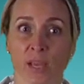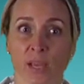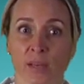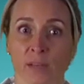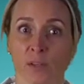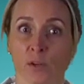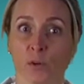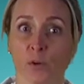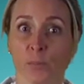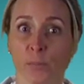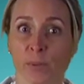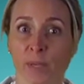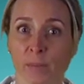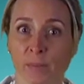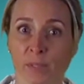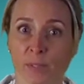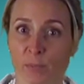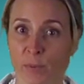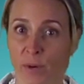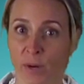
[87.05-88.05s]
on your
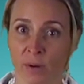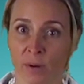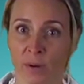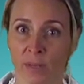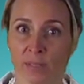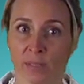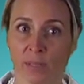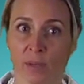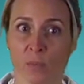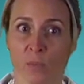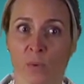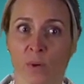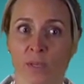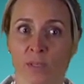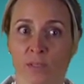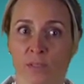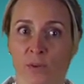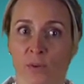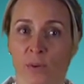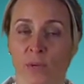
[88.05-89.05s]
baby's progress and what
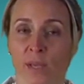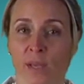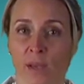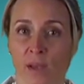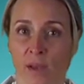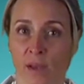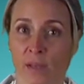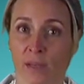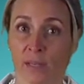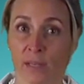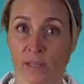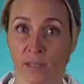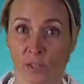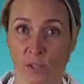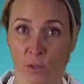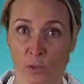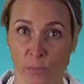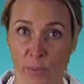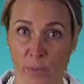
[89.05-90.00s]
is going on in your